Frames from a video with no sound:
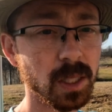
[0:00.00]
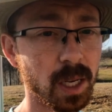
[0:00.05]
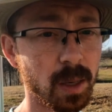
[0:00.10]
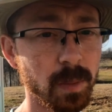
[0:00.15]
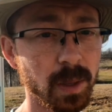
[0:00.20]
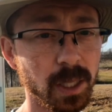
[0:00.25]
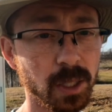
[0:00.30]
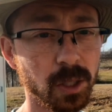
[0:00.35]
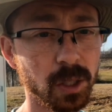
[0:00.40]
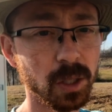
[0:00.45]

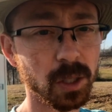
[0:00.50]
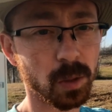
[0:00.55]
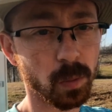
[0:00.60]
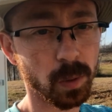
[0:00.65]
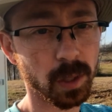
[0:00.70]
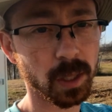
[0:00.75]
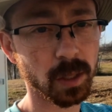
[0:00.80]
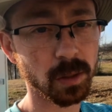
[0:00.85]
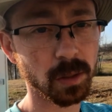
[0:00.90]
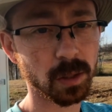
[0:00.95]
At this point
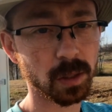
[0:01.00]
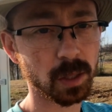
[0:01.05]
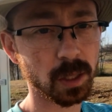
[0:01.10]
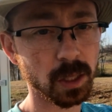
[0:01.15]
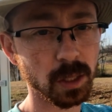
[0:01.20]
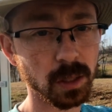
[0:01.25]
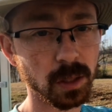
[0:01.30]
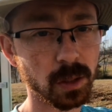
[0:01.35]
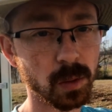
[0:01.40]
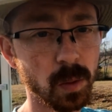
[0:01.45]
in the
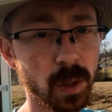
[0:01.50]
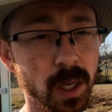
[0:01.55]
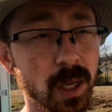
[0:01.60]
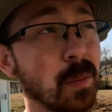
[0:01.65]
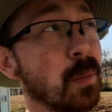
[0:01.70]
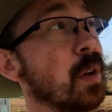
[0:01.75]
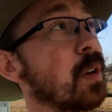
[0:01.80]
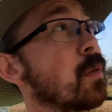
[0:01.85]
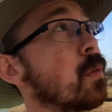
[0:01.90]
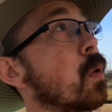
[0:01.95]
video,
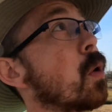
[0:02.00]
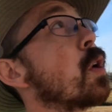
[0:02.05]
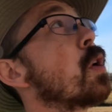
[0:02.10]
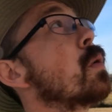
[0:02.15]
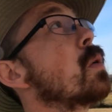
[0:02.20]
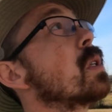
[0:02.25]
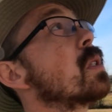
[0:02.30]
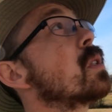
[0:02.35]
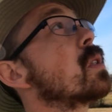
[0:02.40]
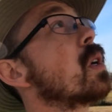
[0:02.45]
I'm
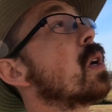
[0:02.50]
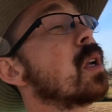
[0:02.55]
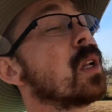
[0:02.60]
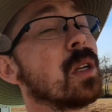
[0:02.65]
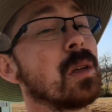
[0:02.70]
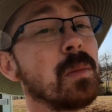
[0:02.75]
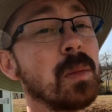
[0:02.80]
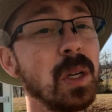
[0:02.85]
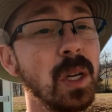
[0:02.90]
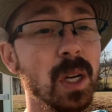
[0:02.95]
just doing my
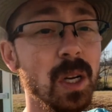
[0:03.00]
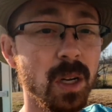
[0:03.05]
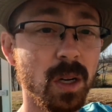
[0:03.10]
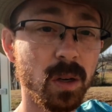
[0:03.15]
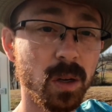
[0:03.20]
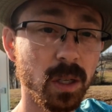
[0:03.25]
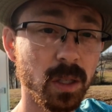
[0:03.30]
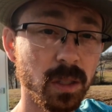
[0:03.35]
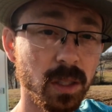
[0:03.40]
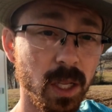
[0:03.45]
normal
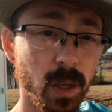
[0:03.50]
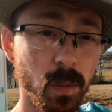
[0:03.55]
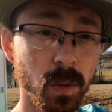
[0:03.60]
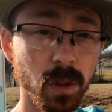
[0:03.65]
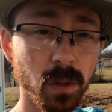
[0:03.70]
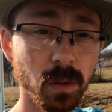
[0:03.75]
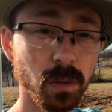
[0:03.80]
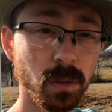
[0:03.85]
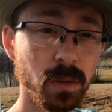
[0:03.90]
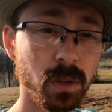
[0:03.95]

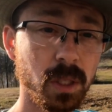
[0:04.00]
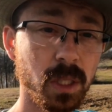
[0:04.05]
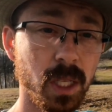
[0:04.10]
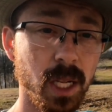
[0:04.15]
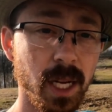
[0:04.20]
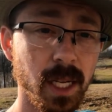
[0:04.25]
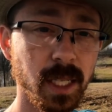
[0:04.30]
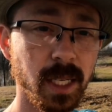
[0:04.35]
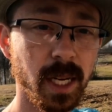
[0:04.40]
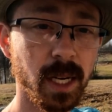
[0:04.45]
recap
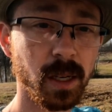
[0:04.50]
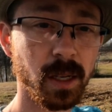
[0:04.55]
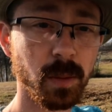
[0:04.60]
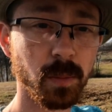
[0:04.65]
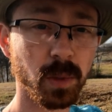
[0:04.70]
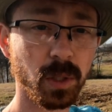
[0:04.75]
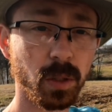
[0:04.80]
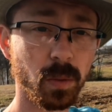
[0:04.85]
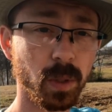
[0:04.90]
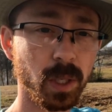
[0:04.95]
and
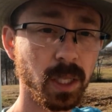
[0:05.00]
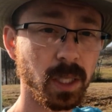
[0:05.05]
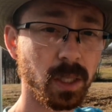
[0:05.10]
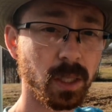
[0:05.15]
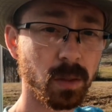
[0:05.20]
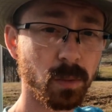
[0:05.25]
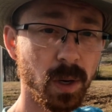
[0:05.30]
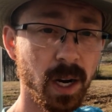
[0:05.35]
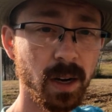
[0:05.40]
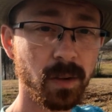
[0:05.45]
rambling
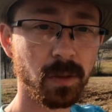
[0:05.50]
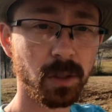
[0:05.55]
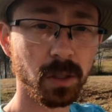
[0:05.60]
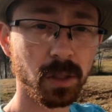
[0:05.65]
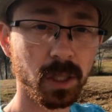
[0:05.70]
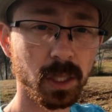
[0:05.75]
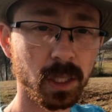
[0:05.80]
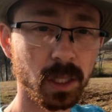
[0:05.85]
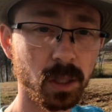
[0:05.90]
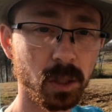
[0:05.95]
about what we've
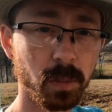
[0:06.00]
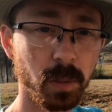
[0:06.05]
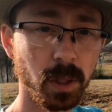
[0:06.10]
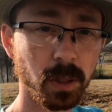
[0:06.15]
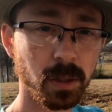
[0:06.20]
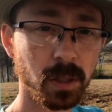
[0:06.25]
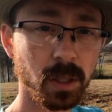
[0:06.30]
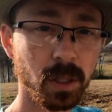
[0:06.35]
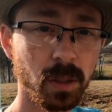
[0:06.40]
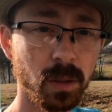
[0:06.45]
done for the
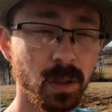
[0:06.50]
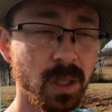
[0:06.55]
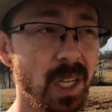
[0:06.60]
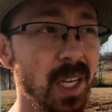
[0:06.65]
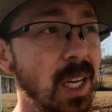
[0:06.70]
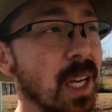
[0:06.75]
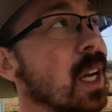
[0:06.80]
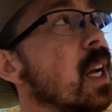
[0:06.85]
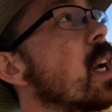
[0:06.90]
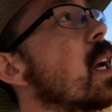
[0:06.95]
day,
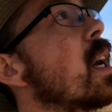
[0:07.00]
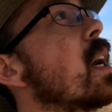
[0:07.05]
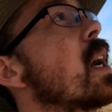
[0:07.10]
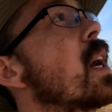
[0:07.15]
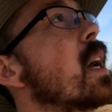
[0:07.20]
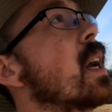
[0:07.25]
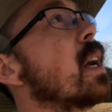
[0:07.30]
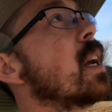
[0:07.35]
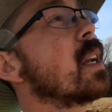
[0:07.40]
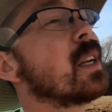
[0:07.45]
and also
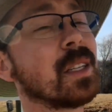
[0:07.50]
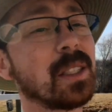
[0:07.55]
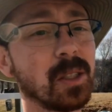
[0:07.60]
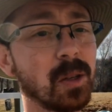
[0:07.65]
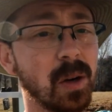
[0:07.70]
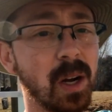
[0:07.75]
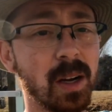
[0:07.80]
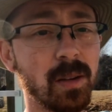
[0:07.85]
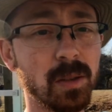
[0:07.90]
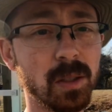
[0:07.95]
outlining a
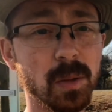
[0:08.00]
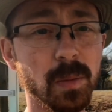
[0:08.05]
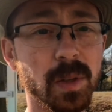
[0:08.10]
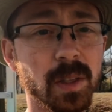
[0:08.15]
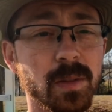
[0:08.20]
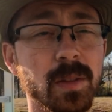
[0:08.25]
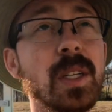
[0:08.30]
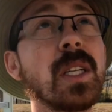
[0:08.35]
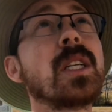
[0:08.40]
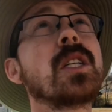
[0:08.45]
few of the
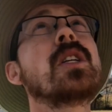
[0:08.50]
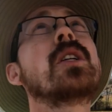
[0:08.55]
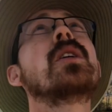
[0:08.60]
things